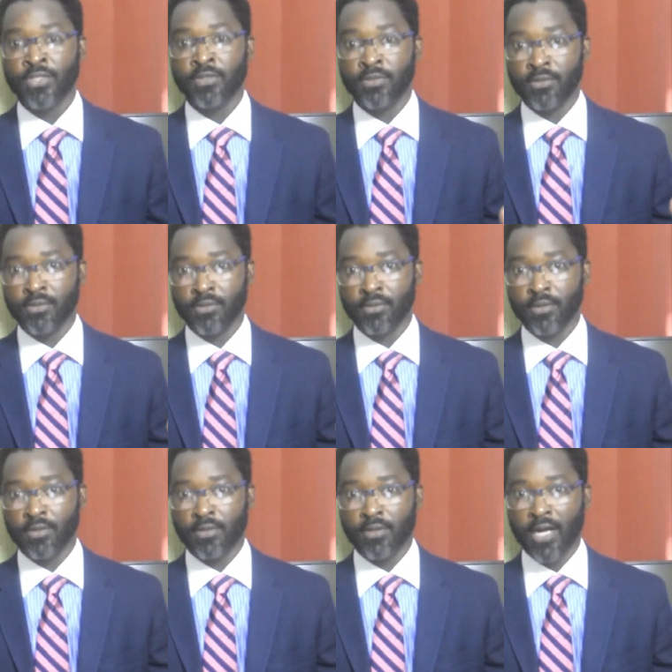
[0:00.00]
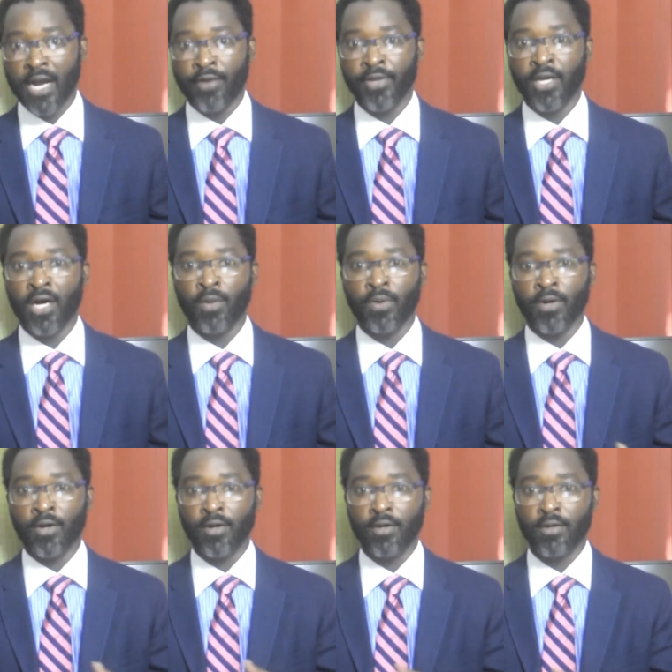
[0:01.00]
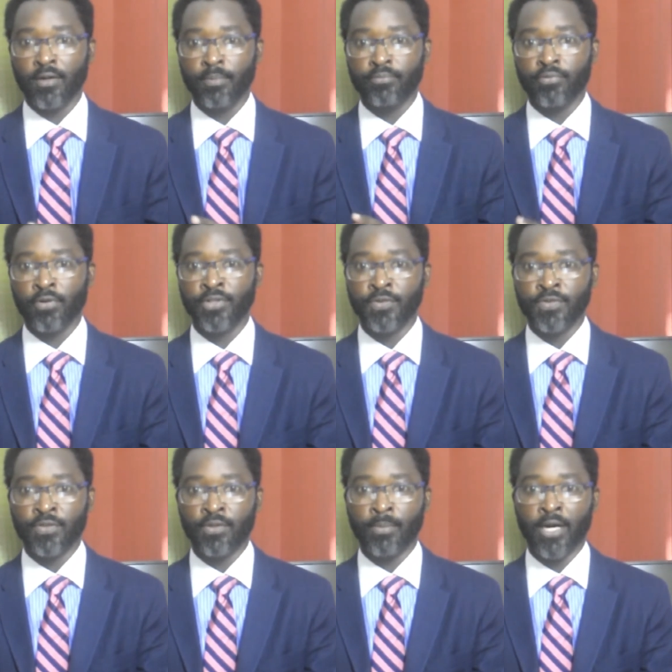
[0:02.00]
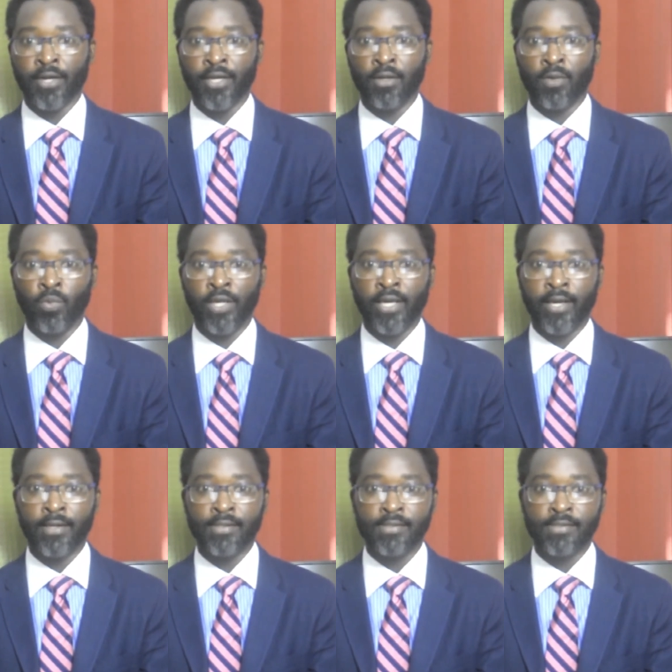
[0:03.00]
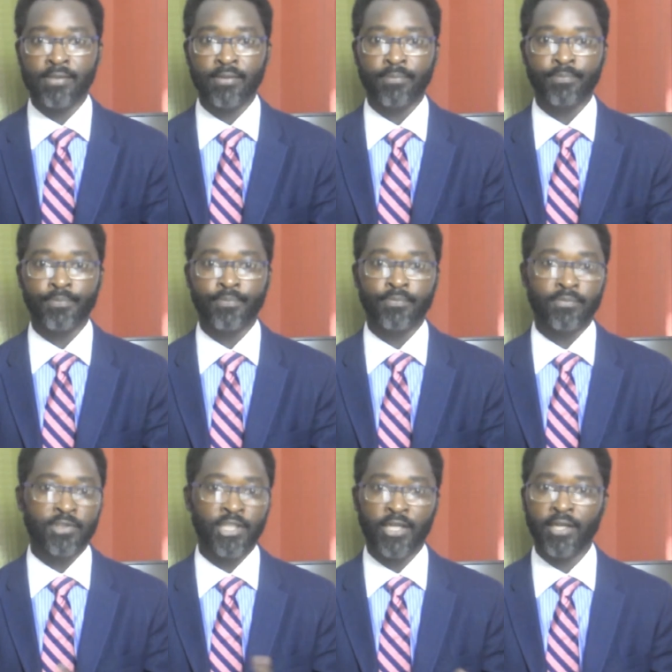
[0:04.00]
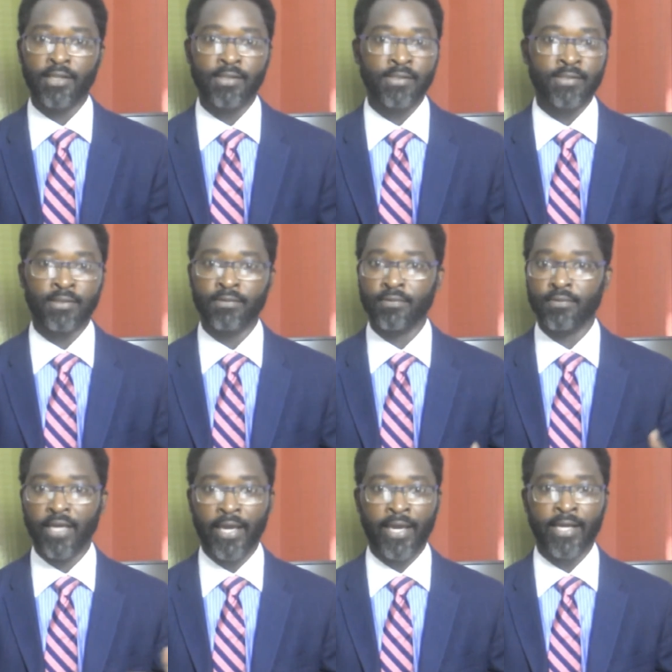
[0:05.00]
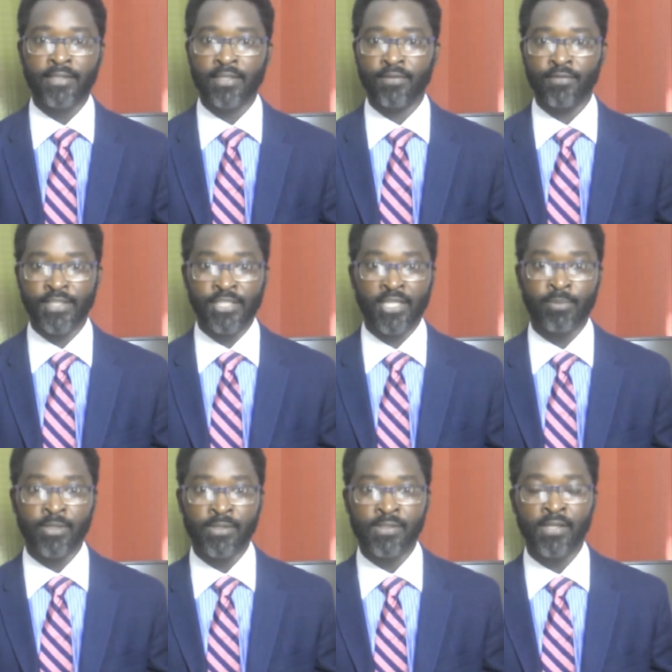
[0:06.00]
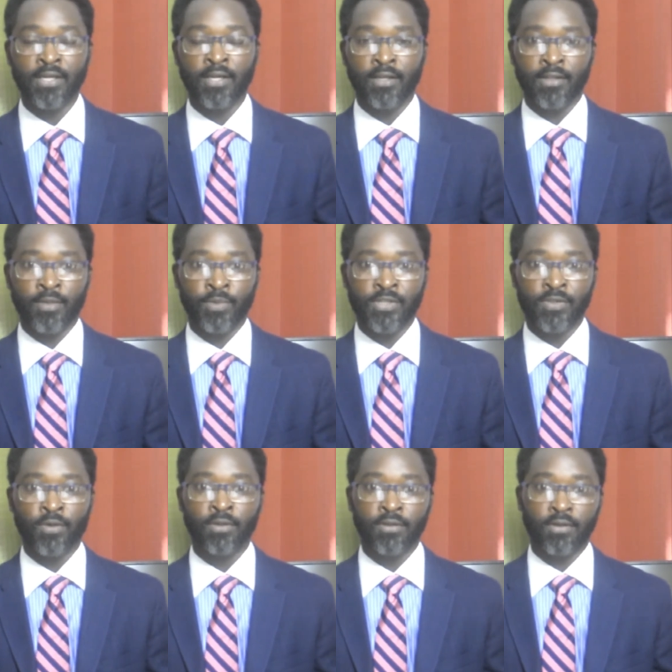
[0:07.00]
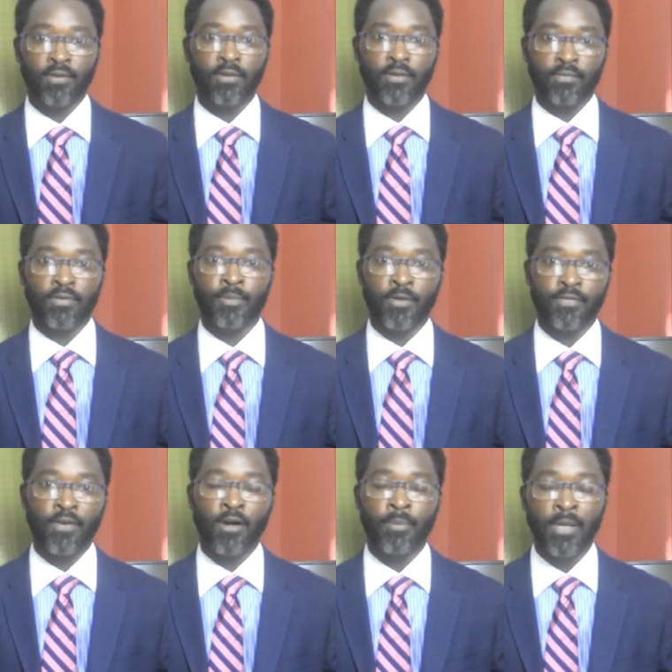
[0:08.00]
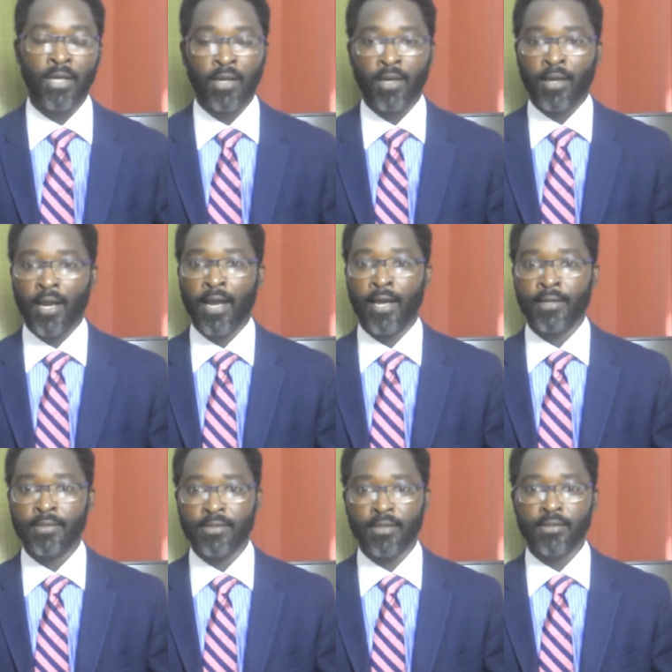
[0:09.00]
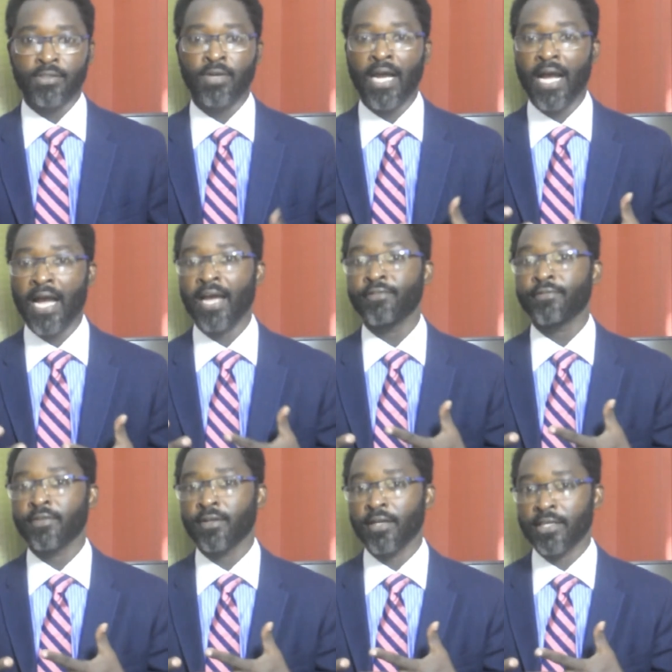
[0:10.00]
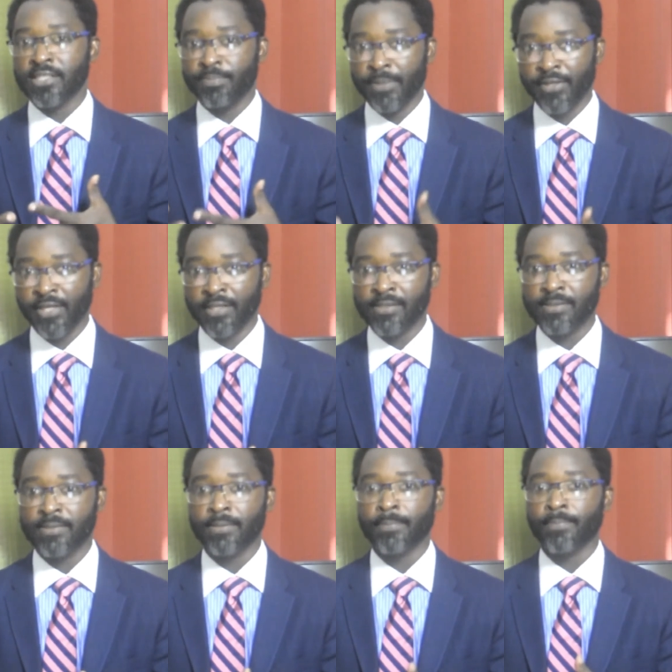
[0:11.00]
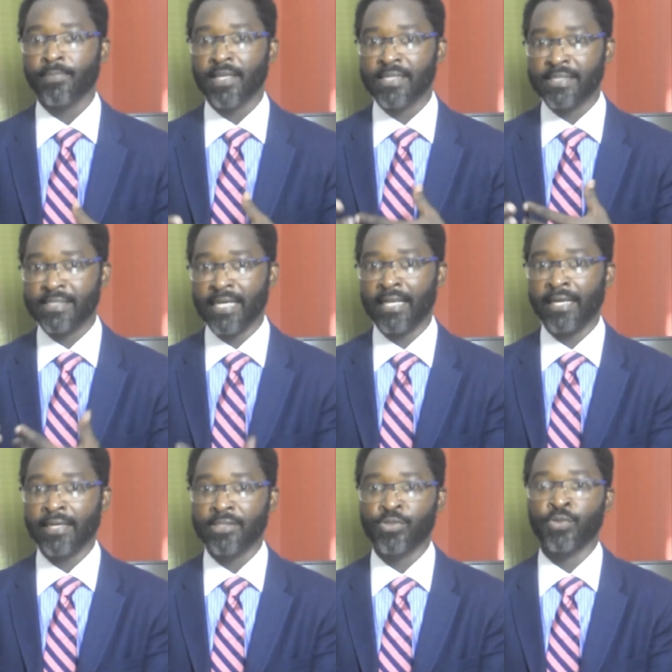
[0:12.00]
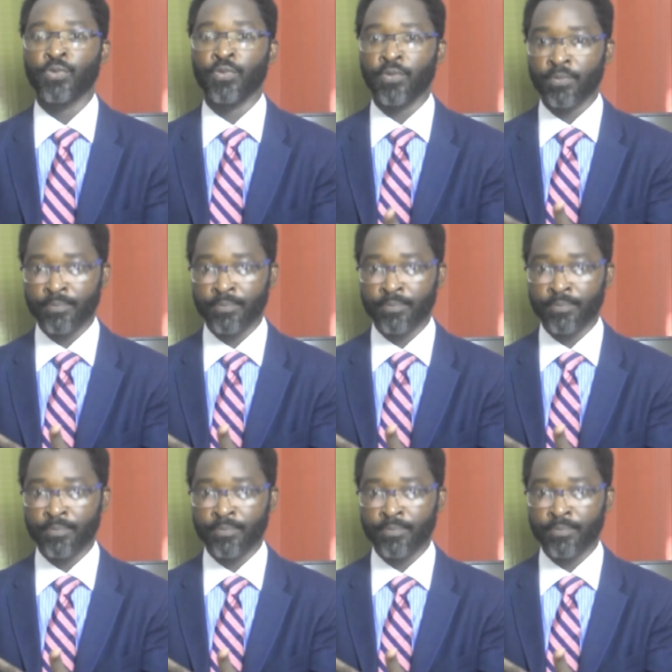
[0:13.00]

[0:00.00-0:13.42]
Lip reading: to carry our produce to the market on weekends. Chickens and eggs and vegetables that we sold from our farm. And so I have experience selling to